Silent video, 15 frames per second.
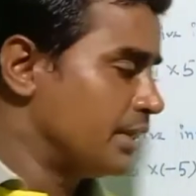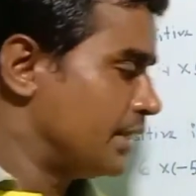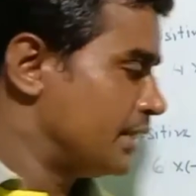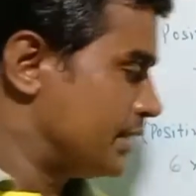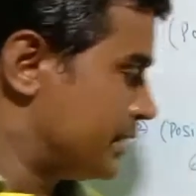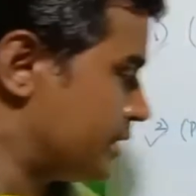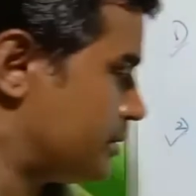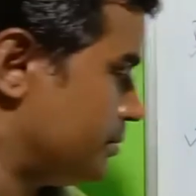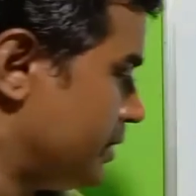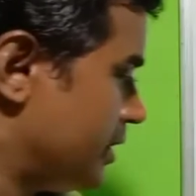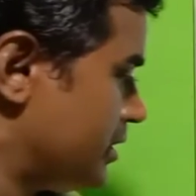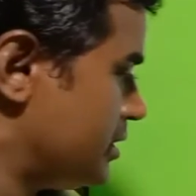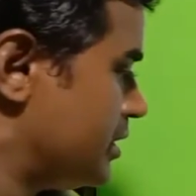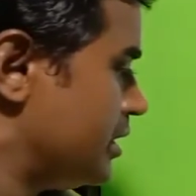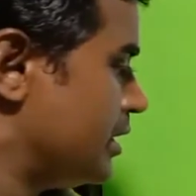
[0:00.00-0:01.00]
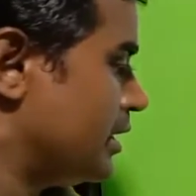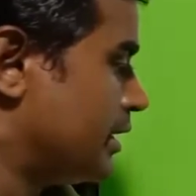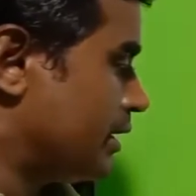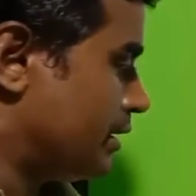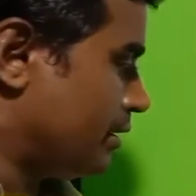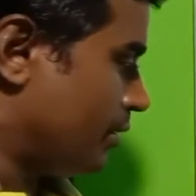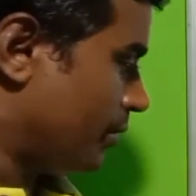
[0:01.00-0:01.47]
This means
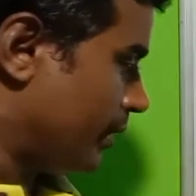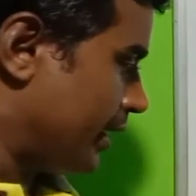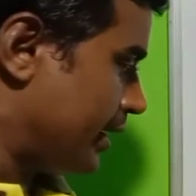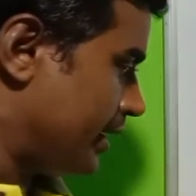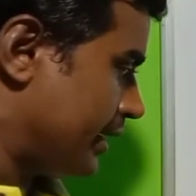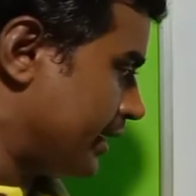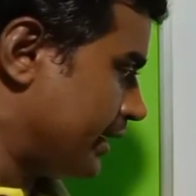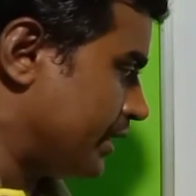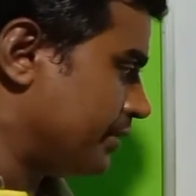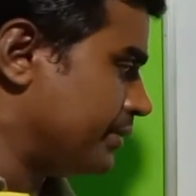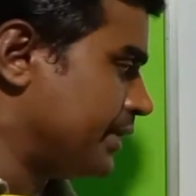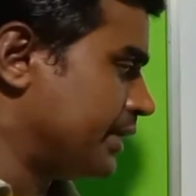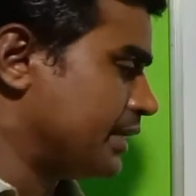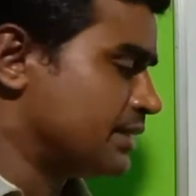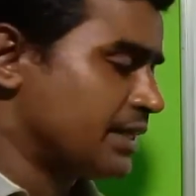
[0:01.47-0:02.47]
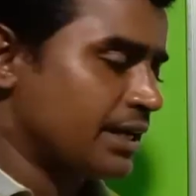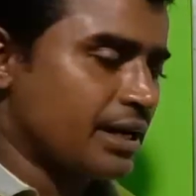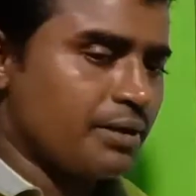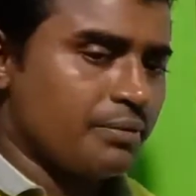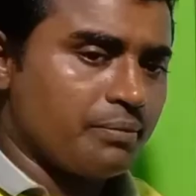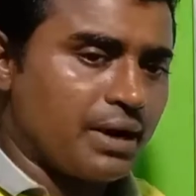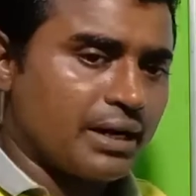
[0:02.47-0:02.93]
when negative integers are
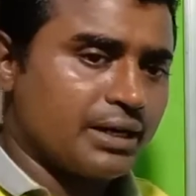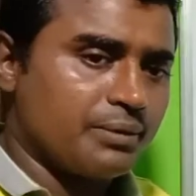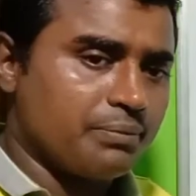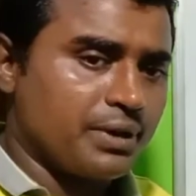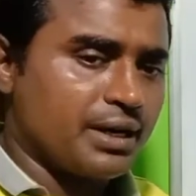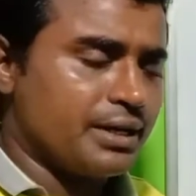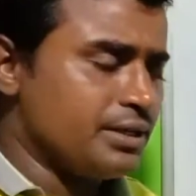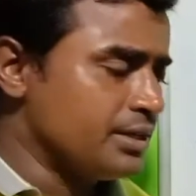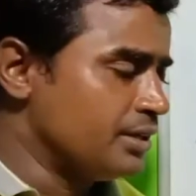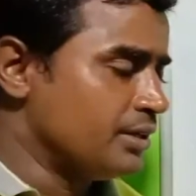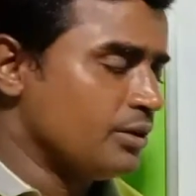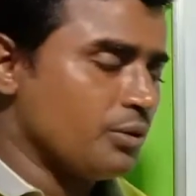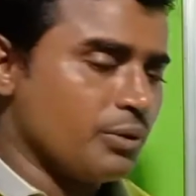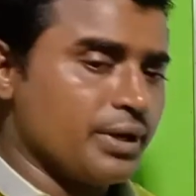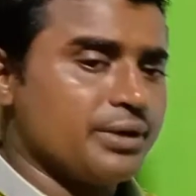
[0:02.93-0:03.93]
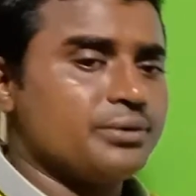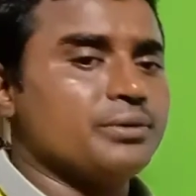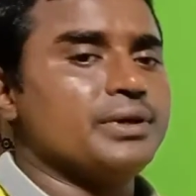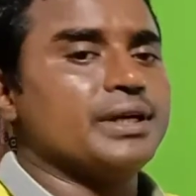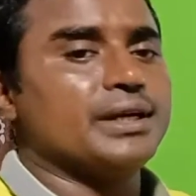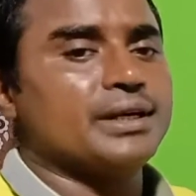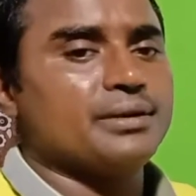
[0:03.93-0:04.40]
multiplied, when two
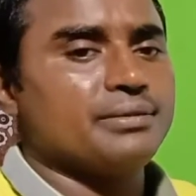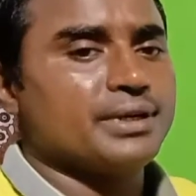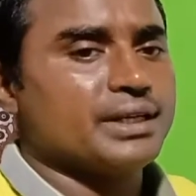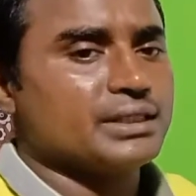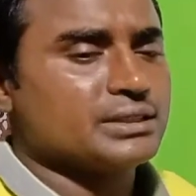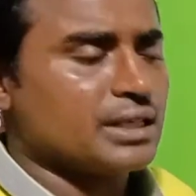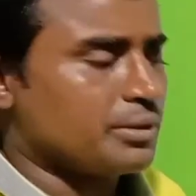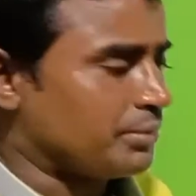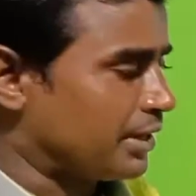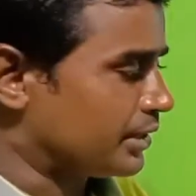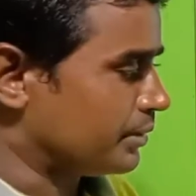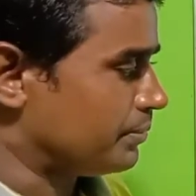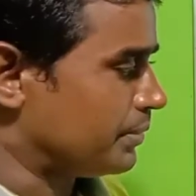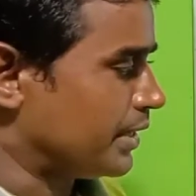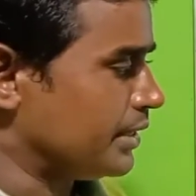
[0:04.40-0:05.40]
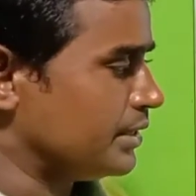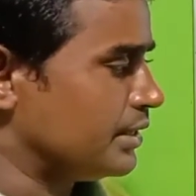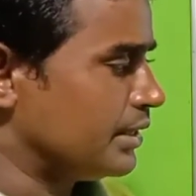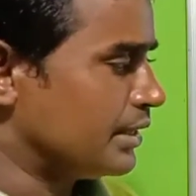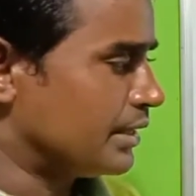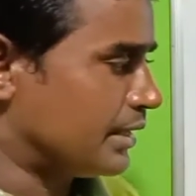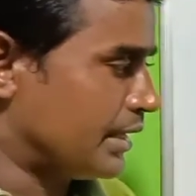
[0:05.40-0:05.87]
negative integers are multiplied,
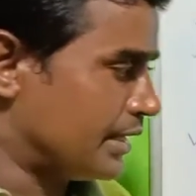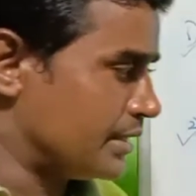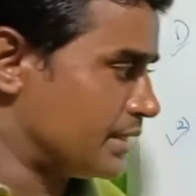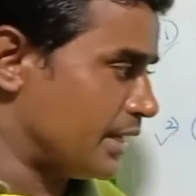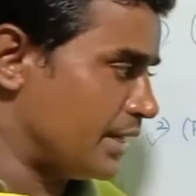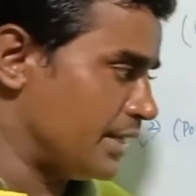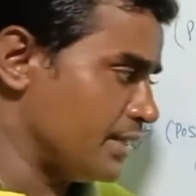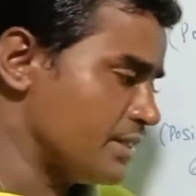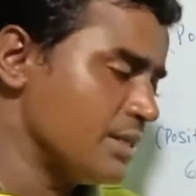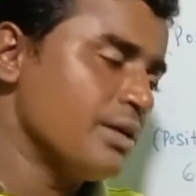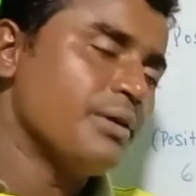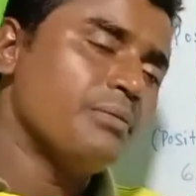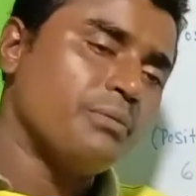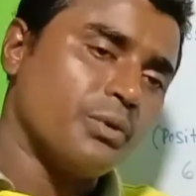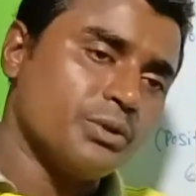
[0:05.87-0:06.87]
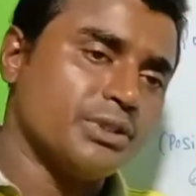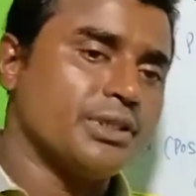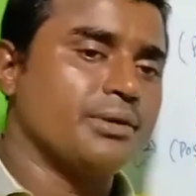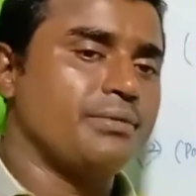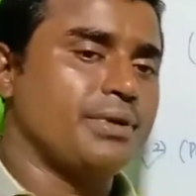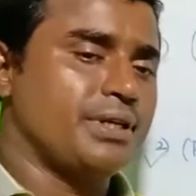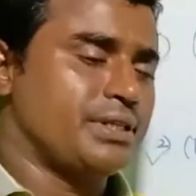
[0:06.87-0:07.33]
the result is
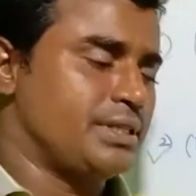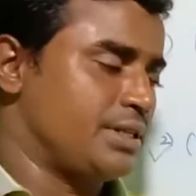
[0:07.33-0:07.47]
positive integer.